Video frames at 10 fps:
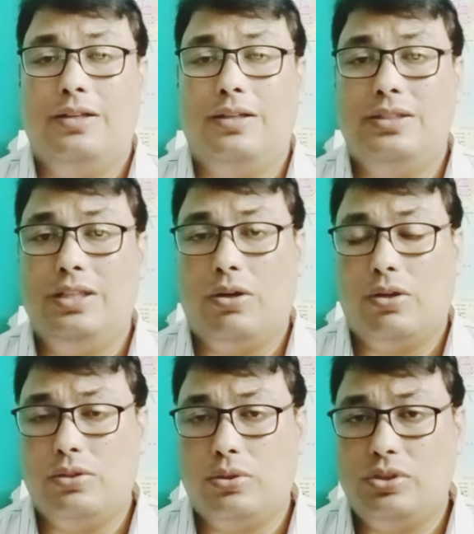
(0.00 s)
They
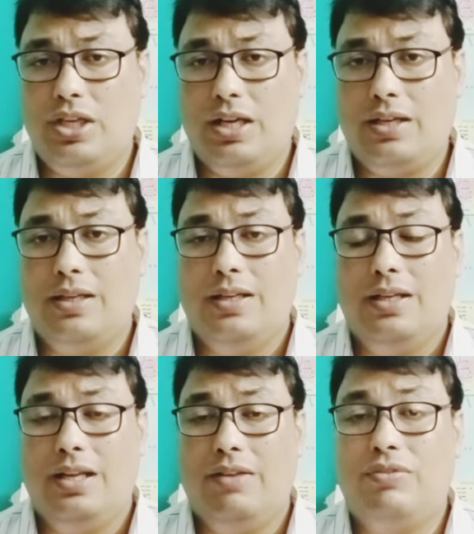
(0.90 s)
also check
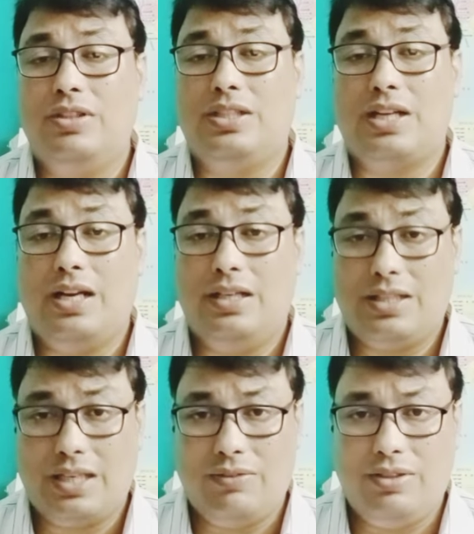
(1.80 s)
if the
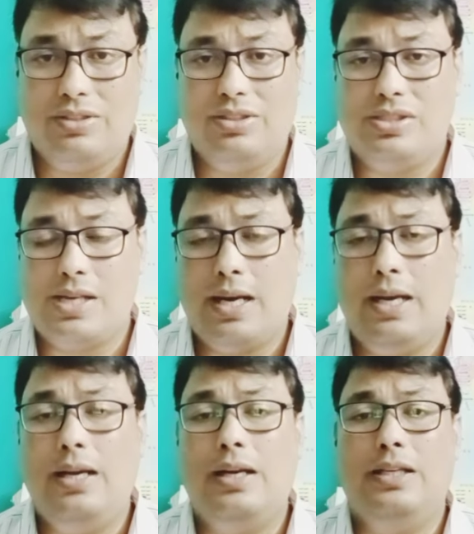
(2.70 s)
traveler, the
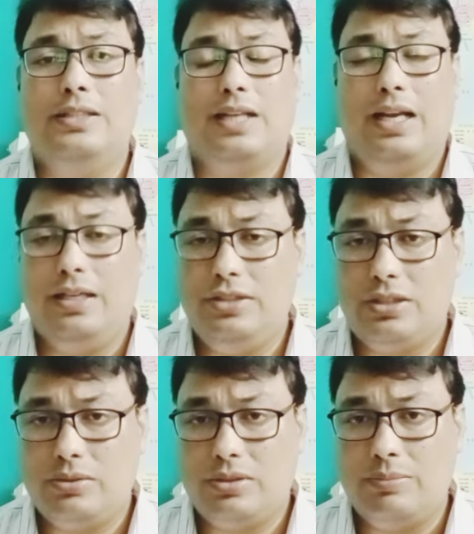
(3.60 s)
child, is allergic
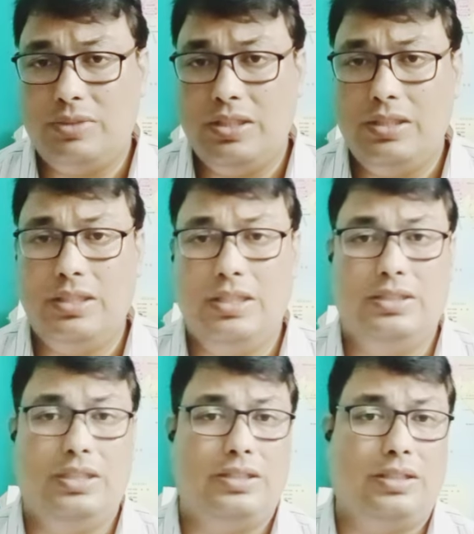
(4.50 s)
to something. Is
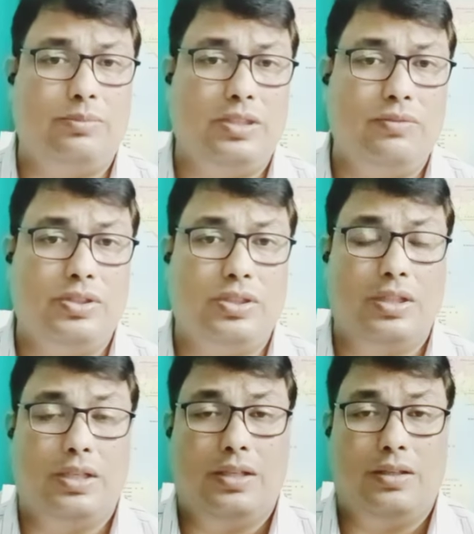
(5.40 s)
there something which
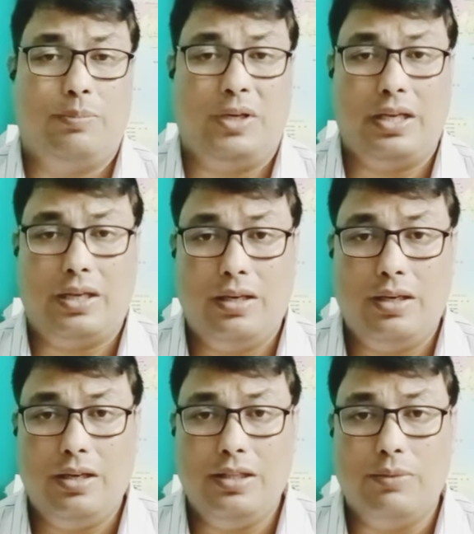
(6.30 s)

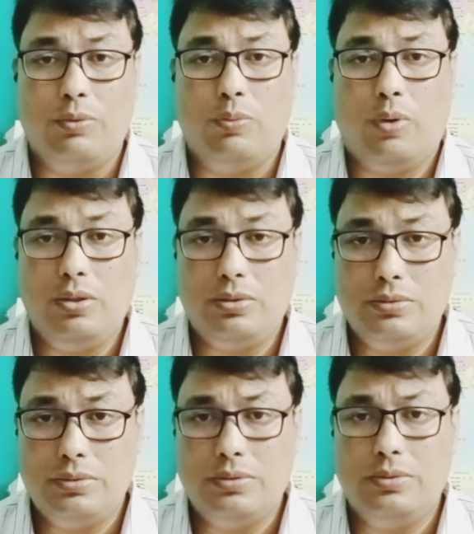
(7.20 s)
particularly they would want to
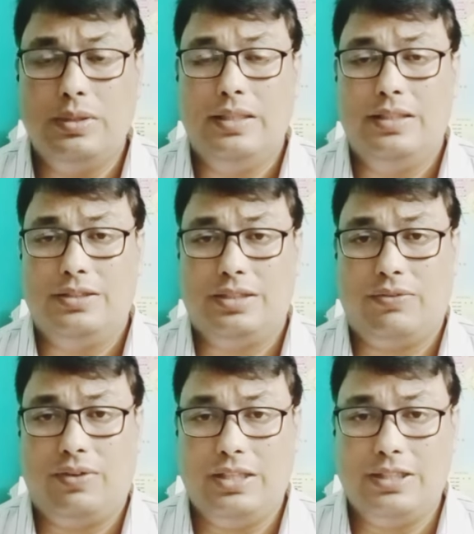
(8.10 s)
know,
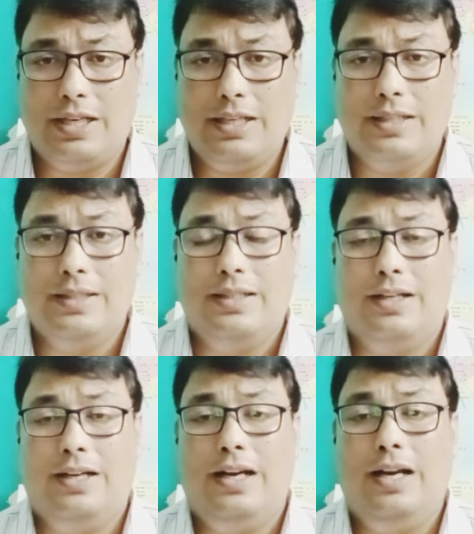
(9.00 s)
stuff like that.
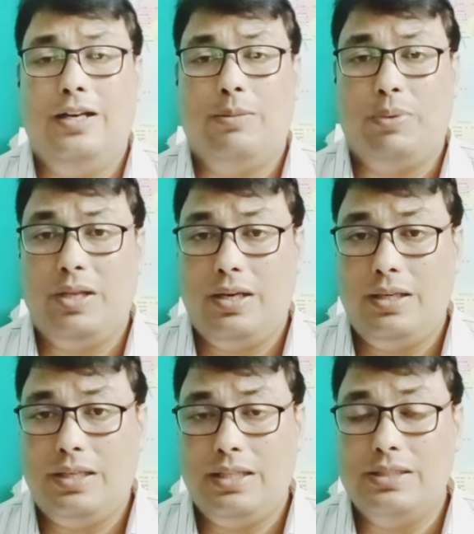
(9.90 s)
And the
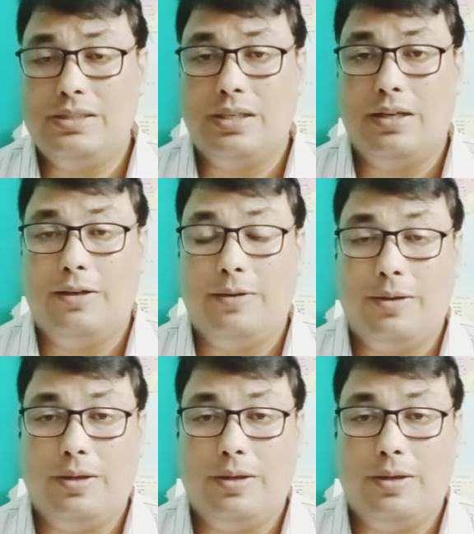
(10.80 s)
parent is also